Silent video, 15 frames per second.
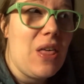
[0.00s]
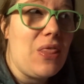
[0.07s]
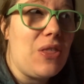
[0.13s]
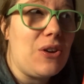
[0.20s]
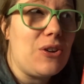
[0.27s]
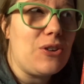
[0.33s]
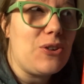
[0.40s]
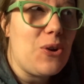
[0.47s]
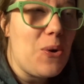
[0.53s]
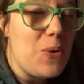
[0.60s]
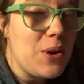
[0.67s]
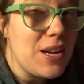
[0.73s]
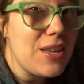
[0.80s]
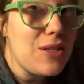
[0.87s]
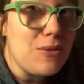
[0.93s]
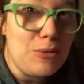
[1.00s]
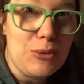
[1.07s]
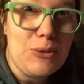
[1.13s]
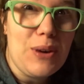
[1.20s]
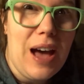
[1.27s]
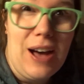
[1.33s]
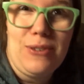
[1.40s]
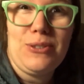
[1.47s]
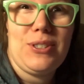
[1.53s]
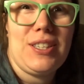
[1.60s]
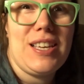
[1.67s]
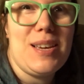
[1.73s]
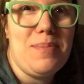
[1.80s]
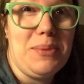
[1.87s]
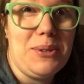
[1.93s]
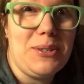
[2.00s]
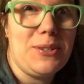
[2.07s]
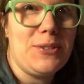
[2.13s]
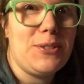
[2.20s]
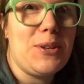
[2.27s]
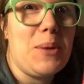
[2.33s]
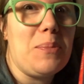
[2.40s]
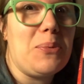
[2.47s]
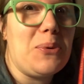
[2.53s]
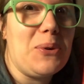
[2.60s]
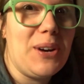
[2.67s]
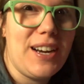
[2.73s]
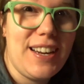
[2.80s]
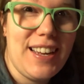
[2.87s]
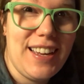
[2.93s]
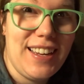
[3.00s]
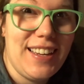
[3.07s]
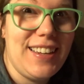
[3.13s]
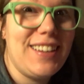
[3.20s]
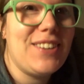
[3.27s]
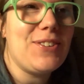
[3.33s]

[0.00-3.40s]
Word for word: they're going through housekeepers pretty